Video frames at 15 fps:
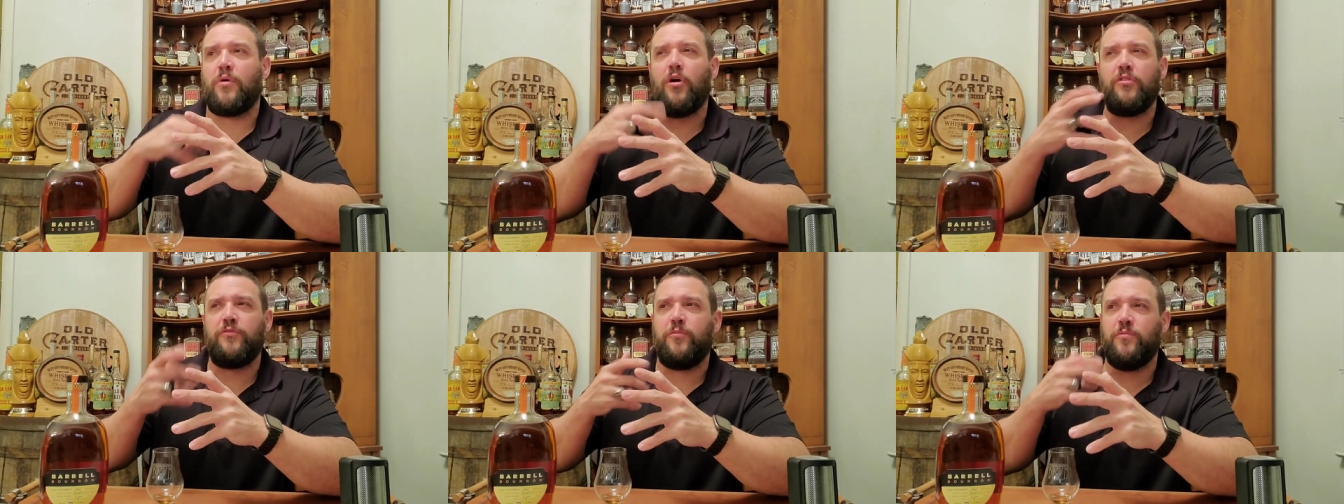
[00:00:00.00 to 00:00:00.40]

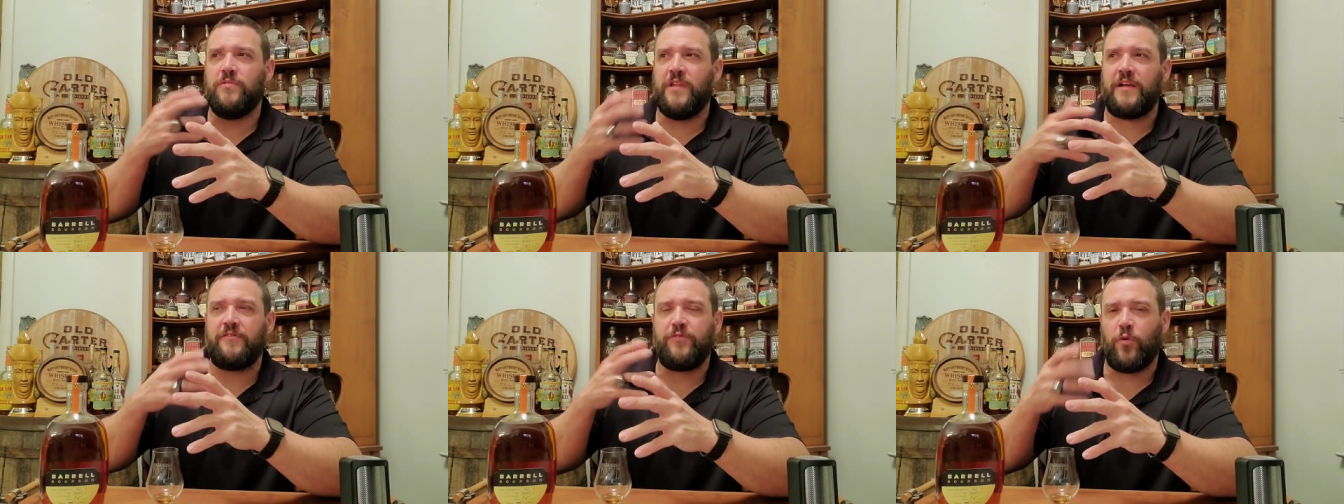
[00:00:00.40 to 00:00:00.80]
brought
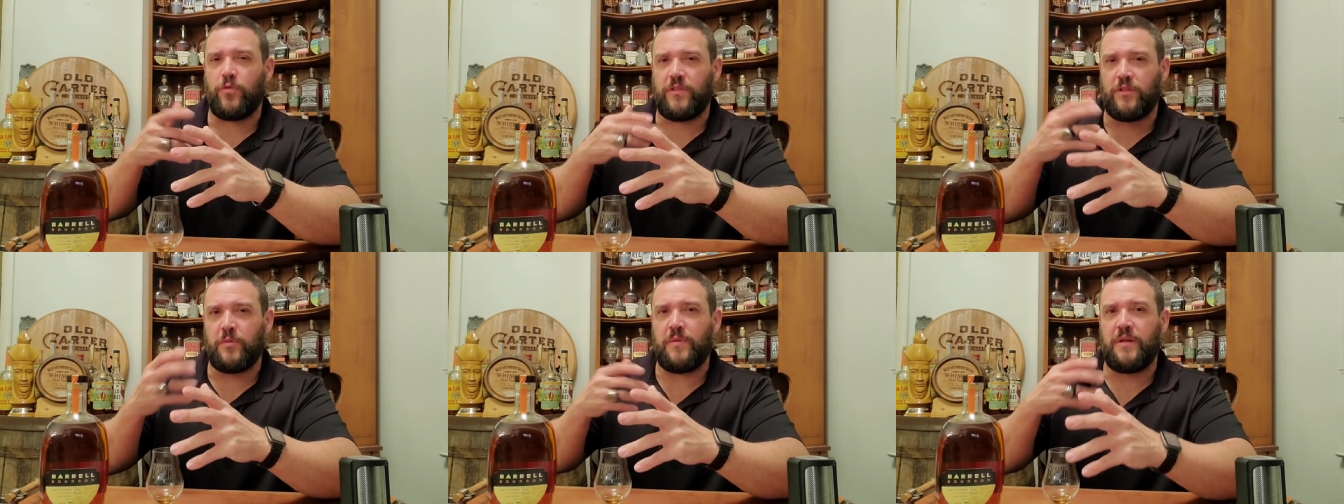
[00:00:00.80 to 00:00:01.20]
like
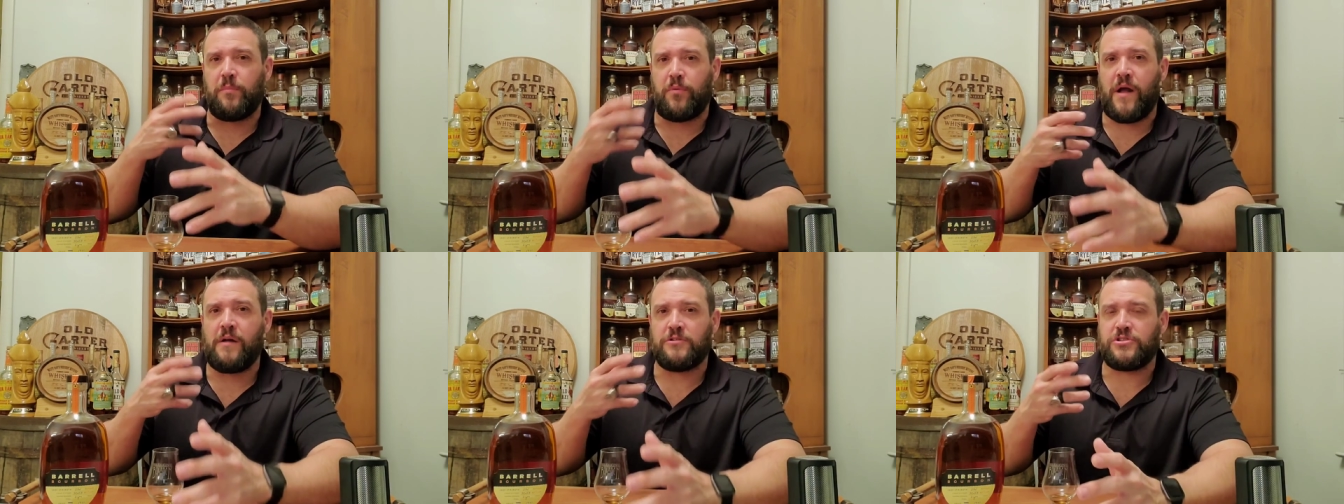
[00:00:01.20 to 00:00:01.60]
forth a little bit of
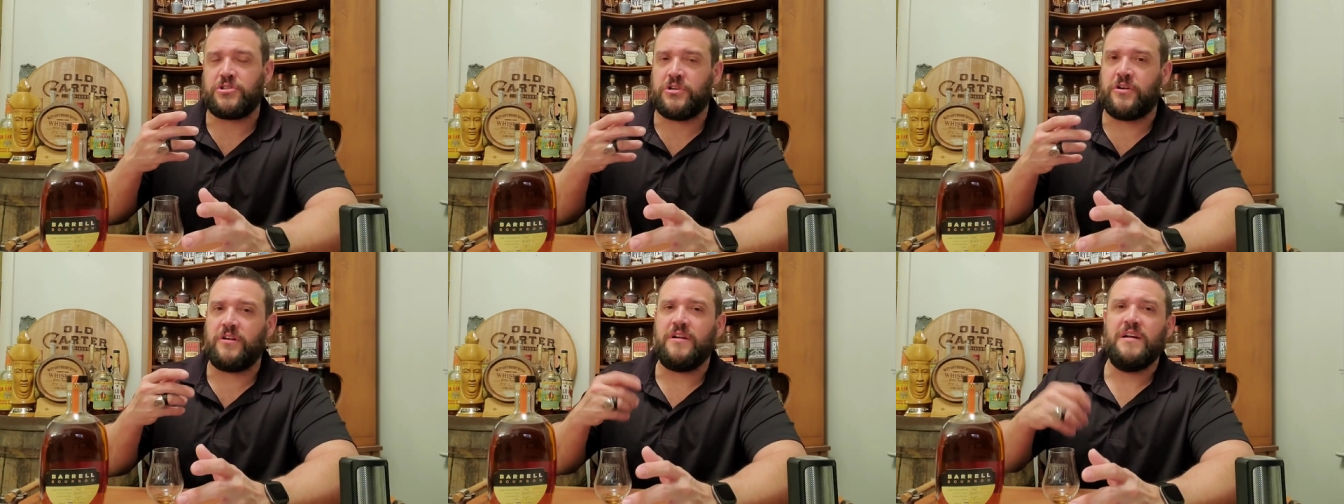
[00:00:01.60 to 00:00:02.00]
brown
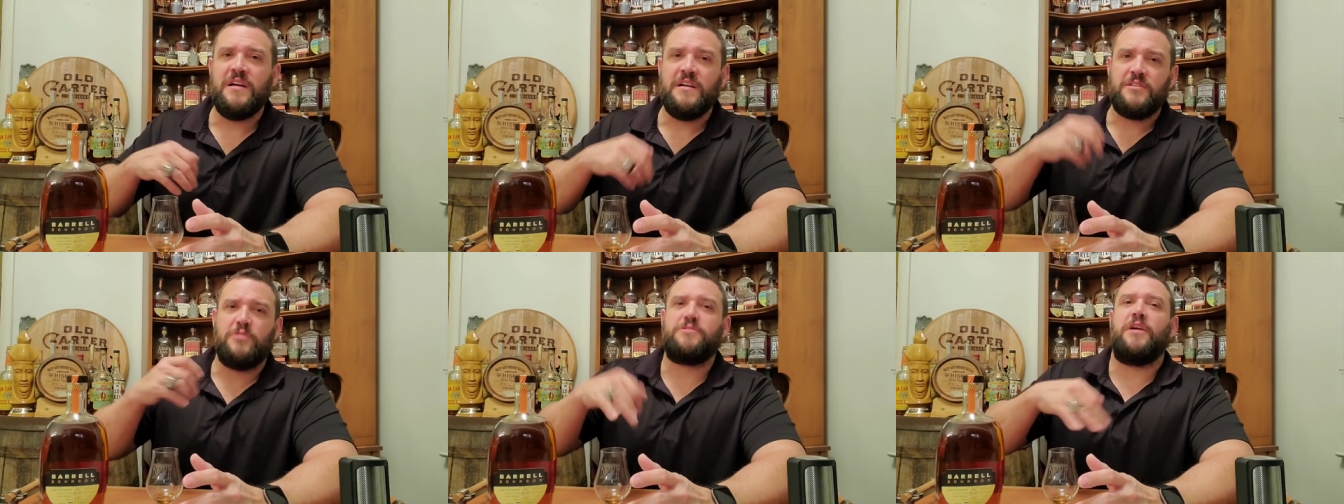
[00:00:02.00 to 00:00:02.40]
sugar.
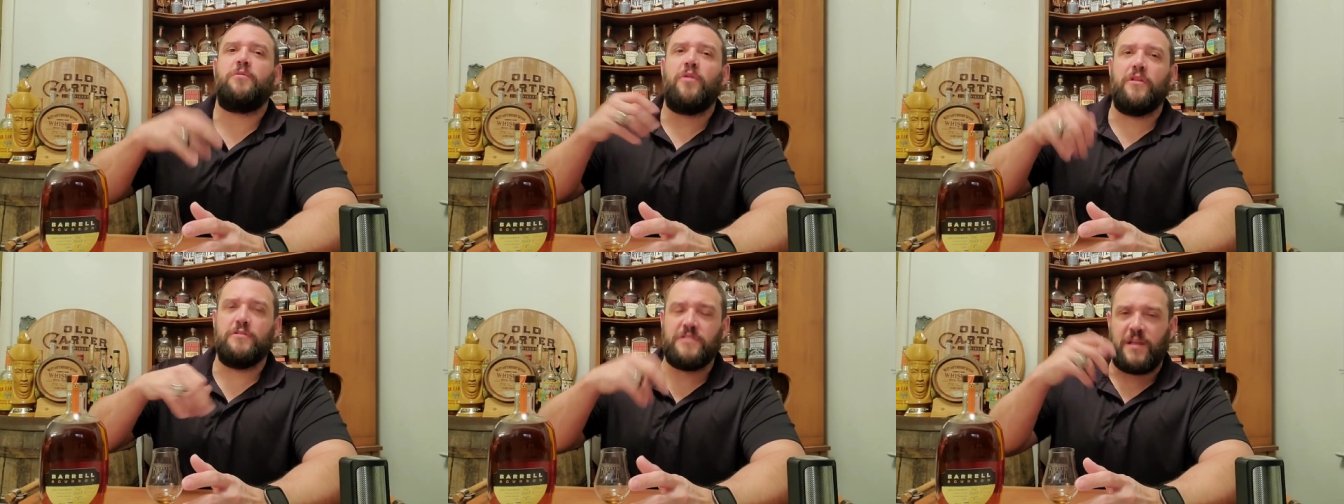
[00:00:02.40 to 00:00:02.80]
So it's like
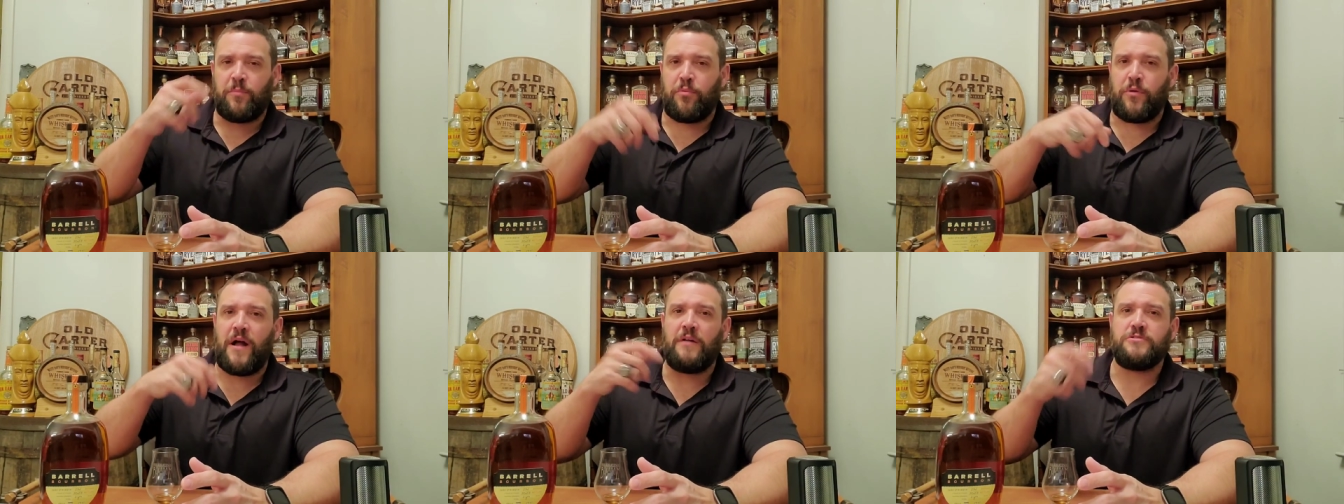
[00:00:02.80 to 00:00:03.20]
one of those
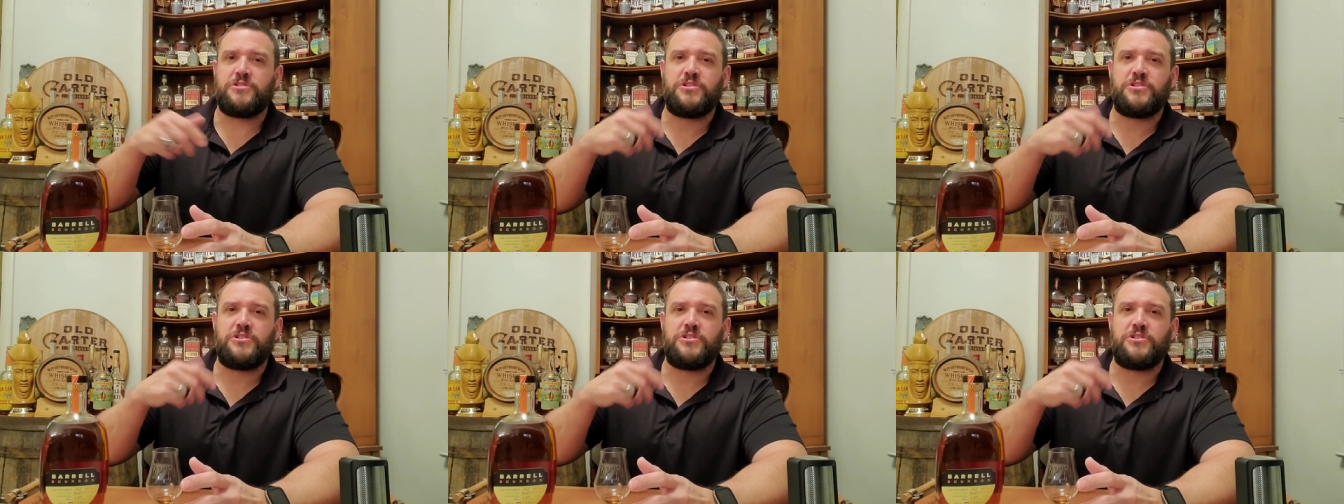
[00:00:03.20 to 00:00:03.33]
like brown